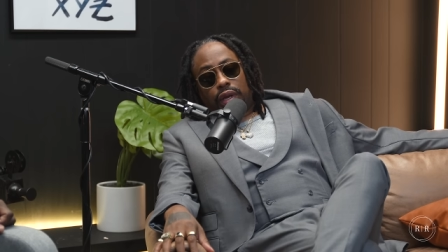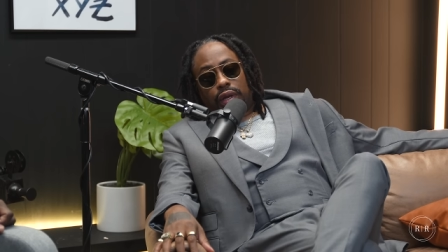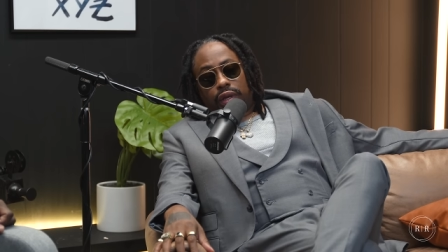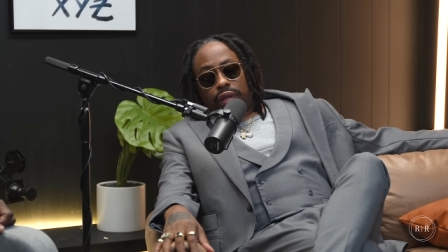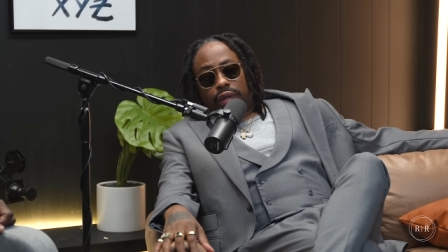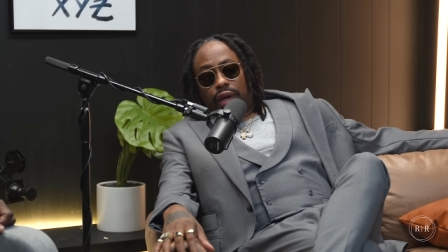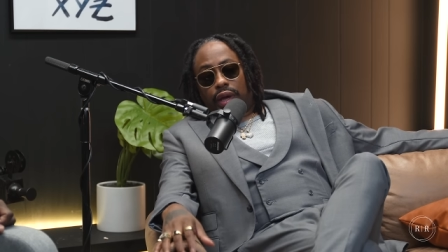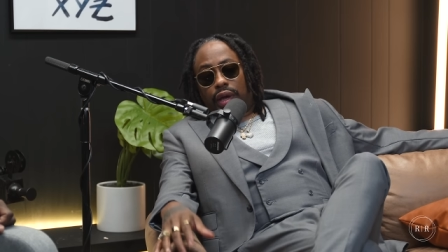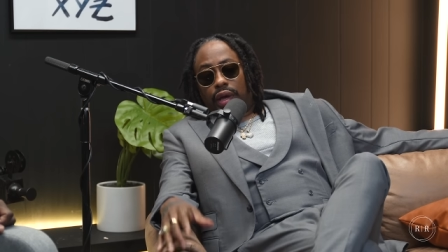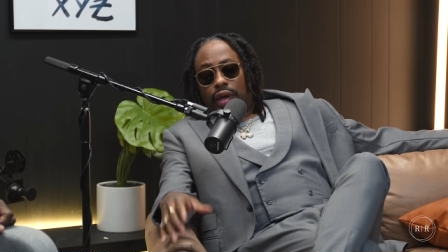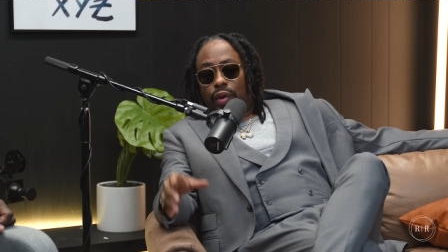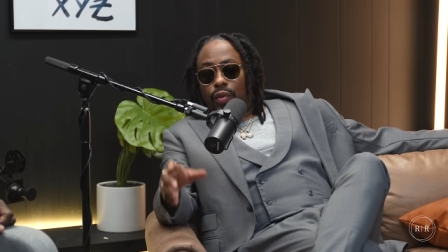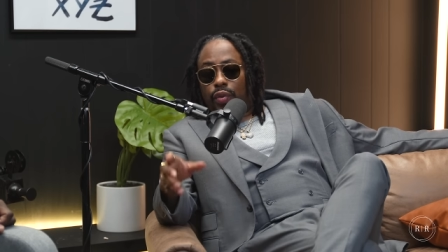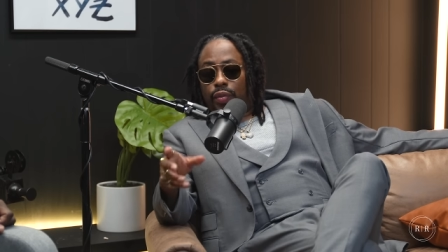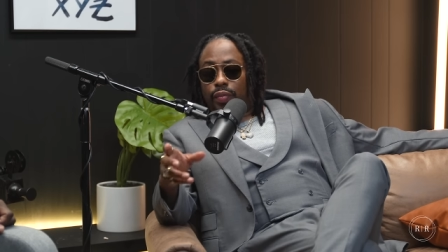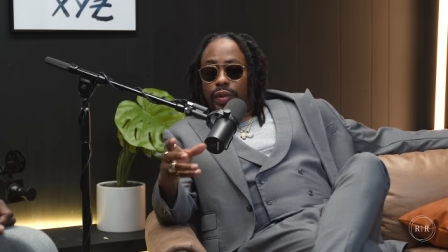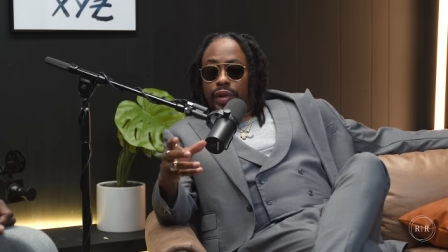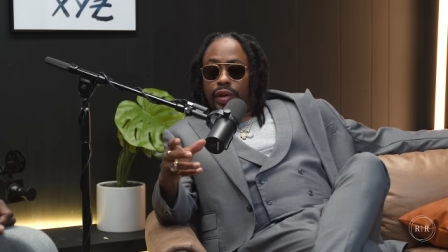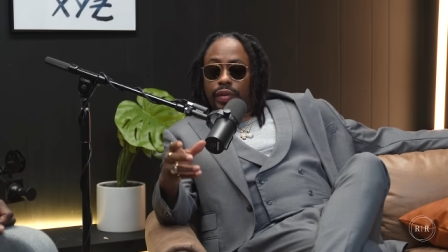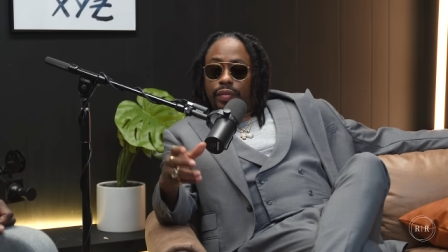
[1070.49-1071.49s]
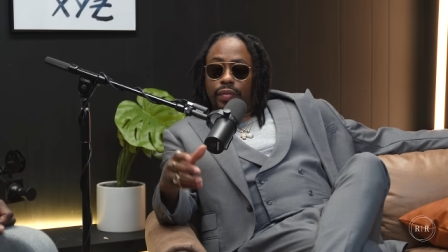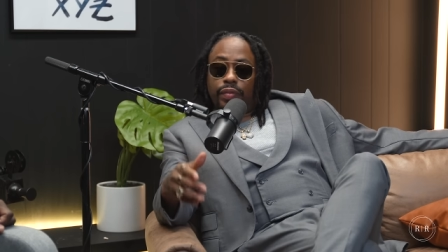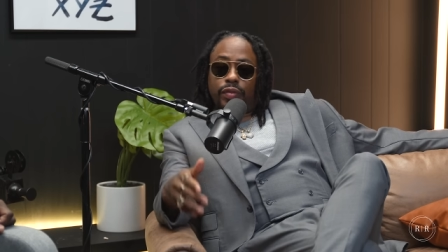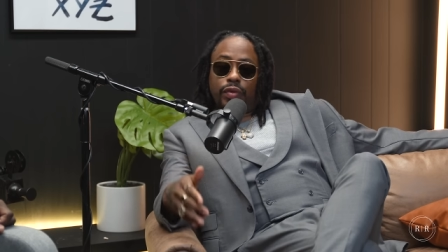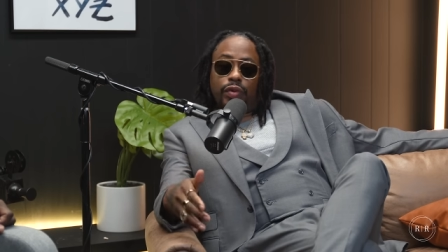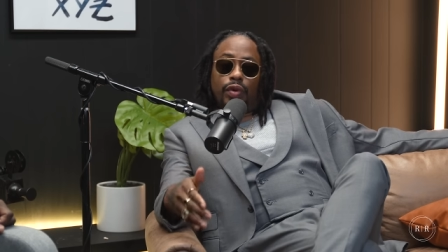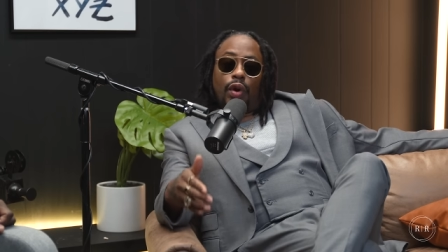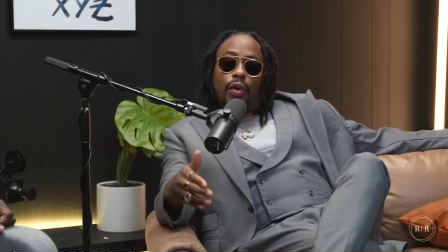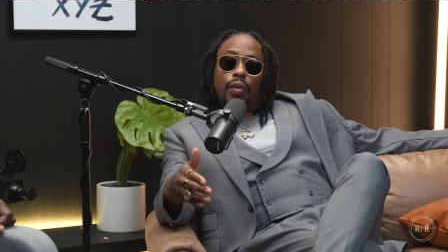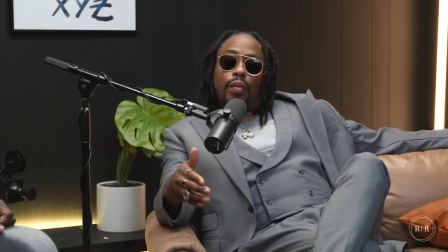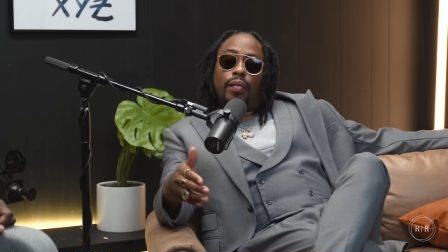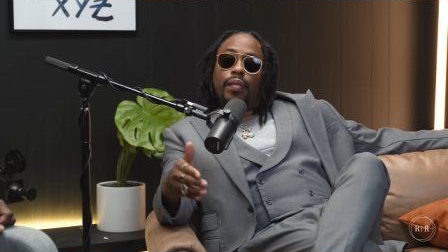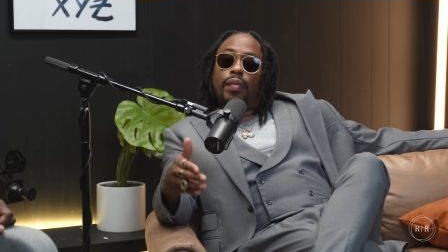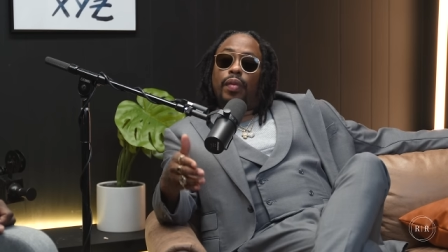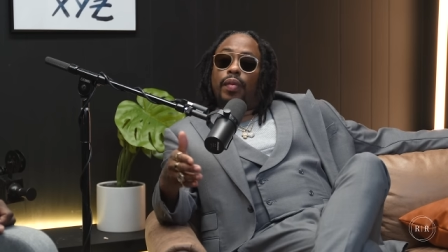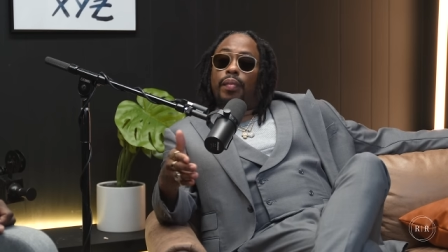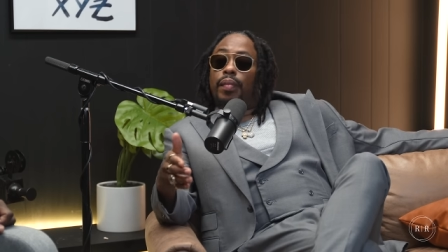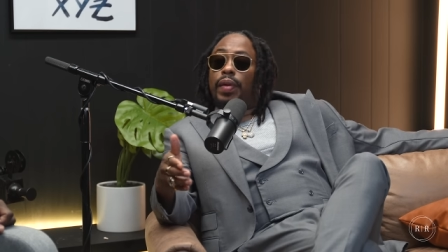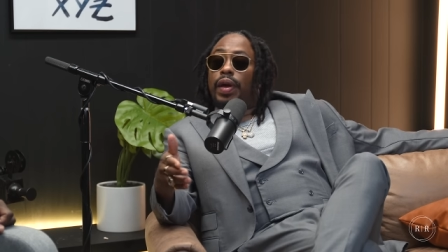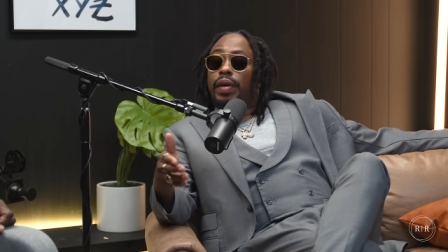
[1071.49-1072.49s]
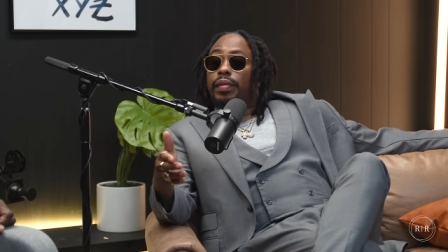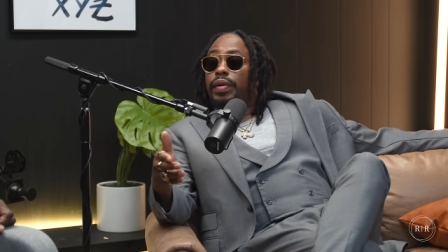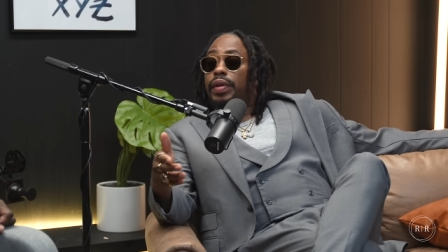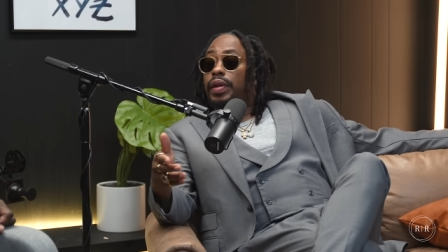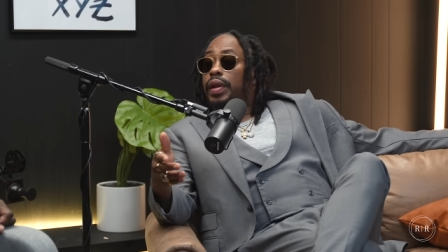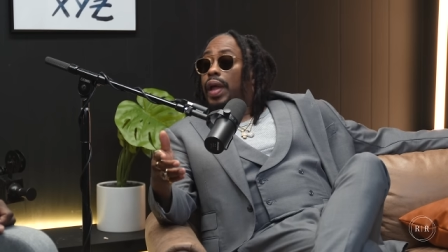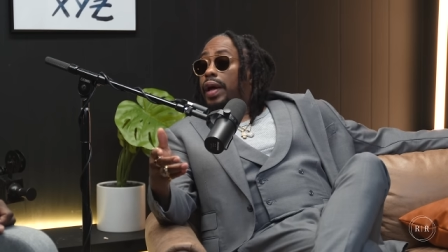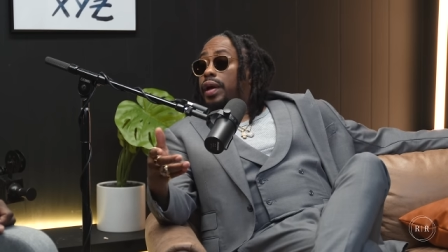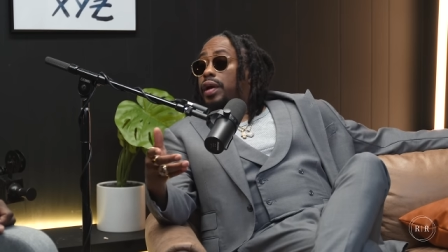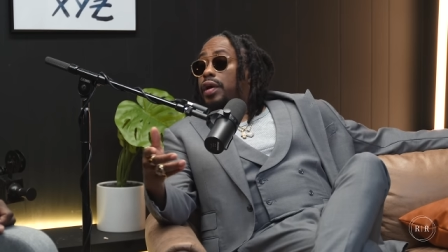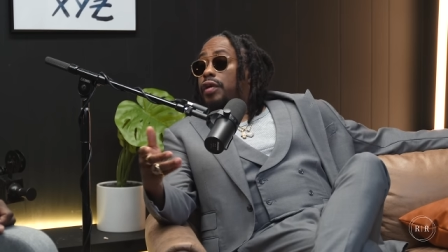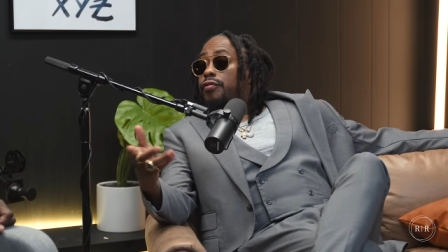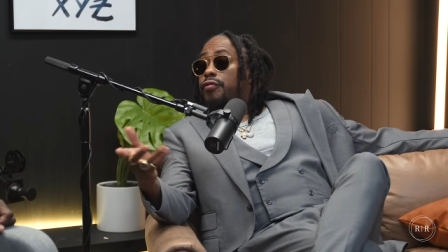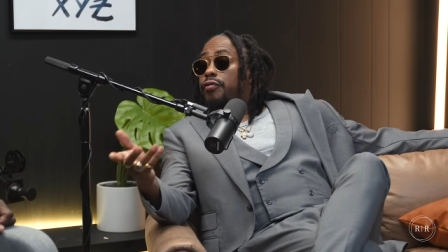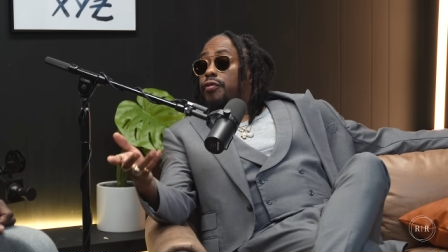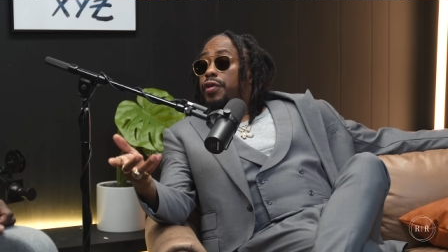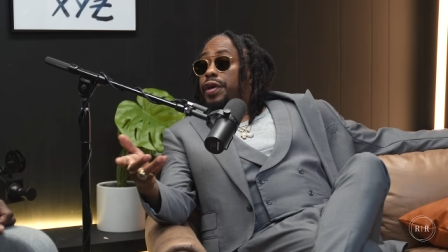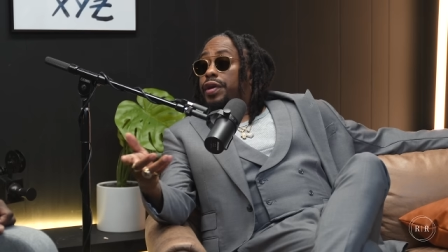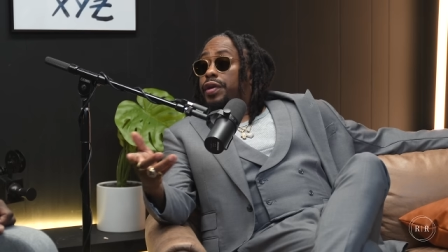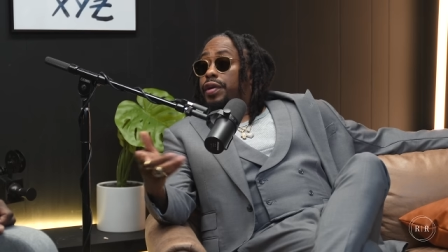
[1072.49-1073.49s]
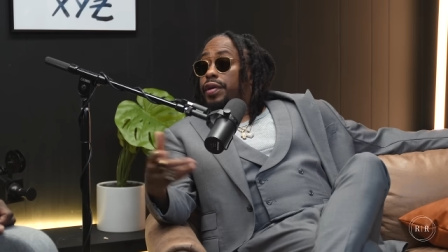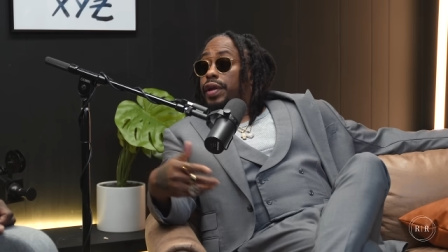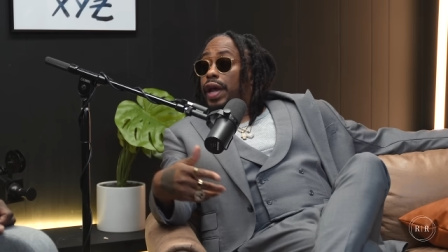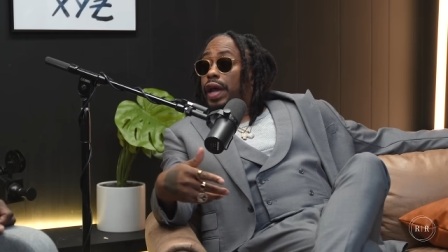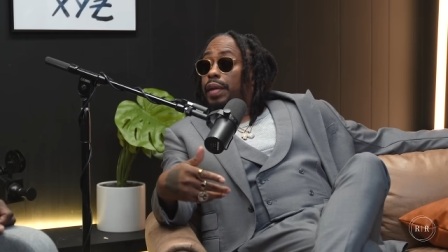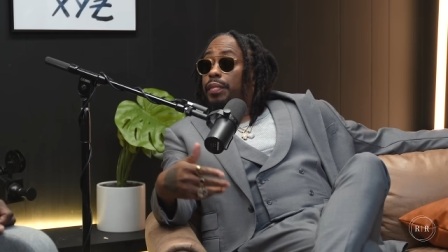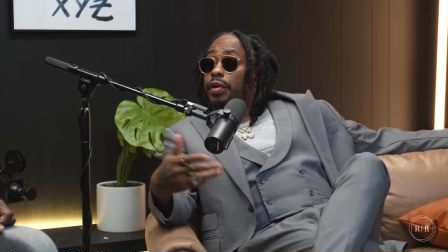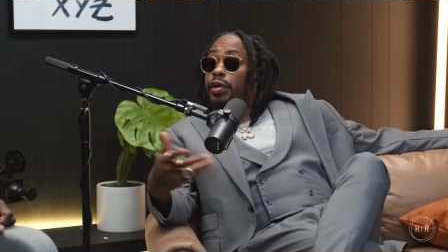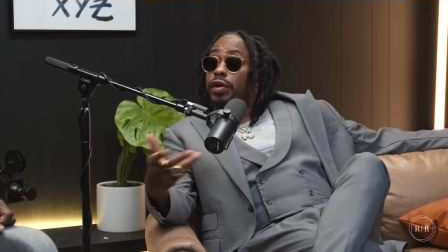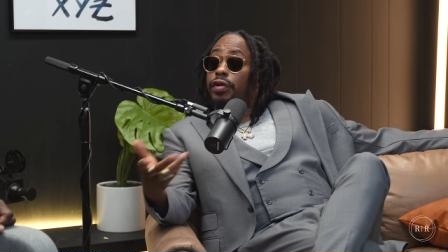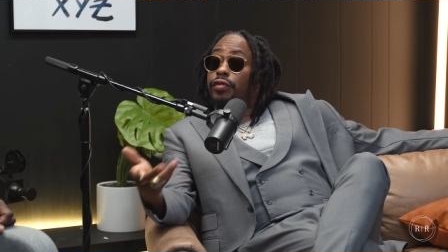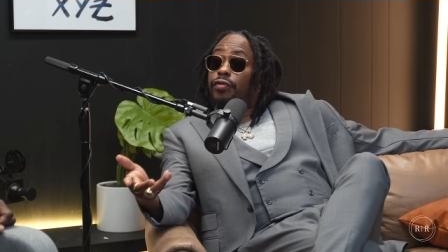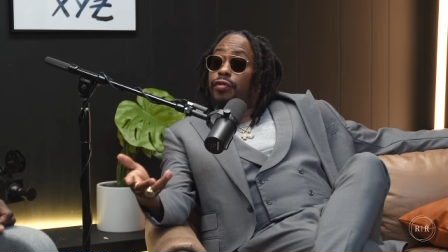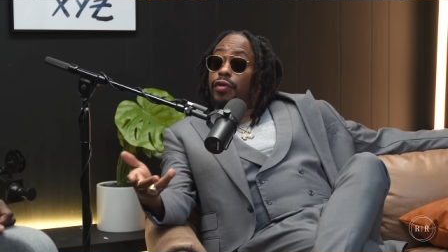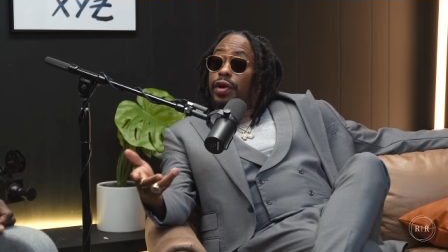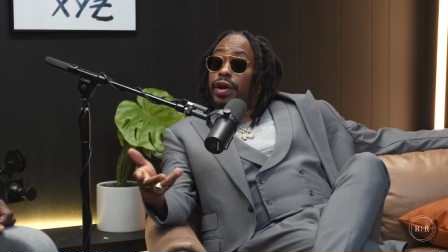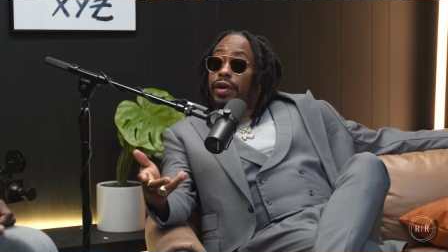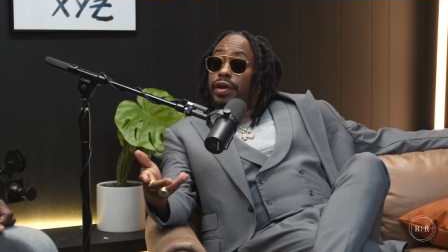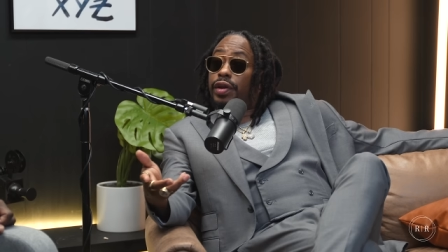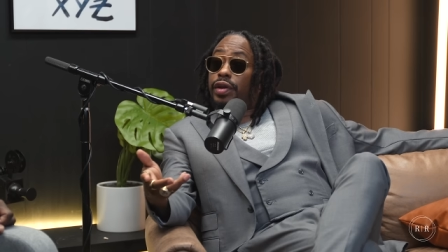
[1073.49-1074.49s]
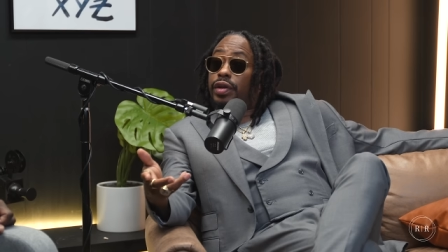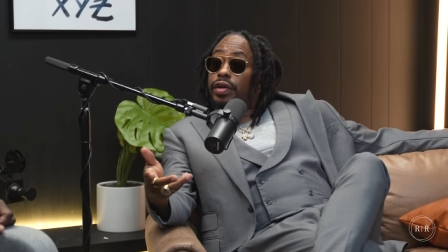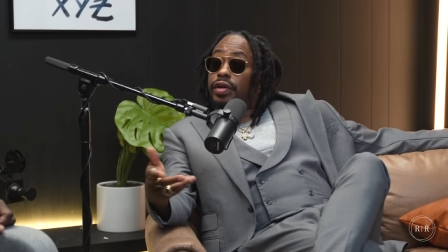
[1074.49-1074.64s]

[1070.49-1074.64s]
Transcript: yeah, it would be, you know, maybe like a friend, neighborhood friend,